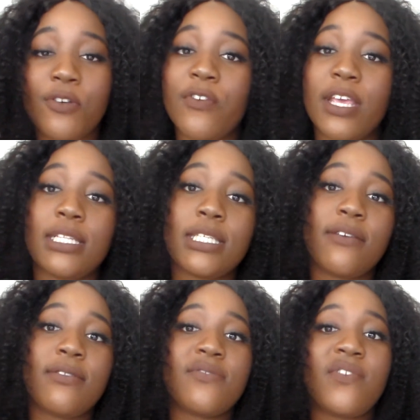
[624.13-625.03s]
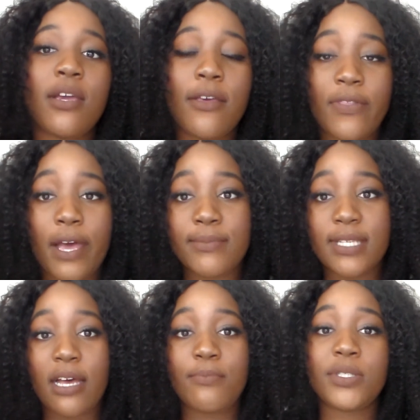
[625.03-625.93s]
don't forget to give this video a thumbs
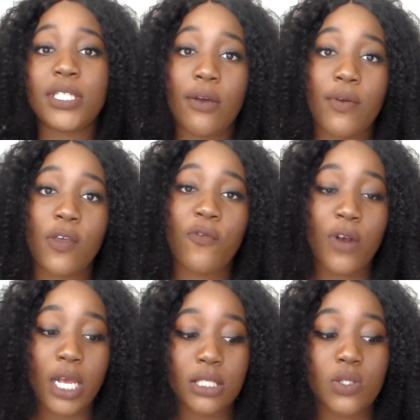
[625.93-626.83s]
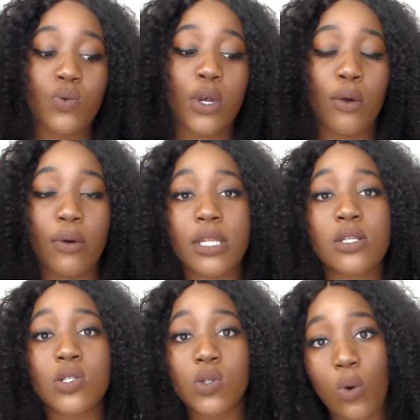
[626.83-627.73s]
up, share with your friends who are going
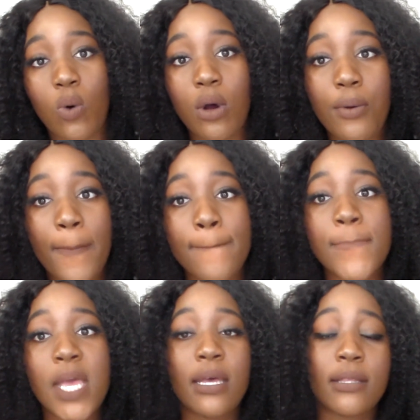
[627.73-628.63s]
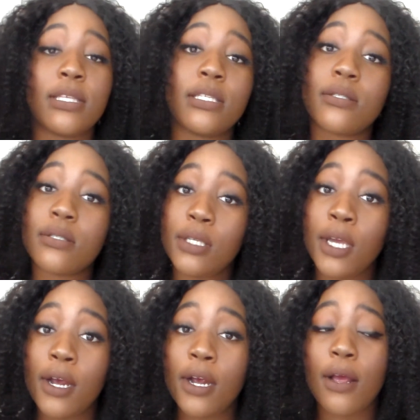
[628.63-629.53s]
to school this
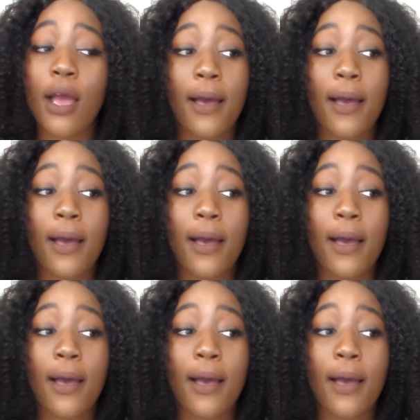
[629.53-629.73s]
year.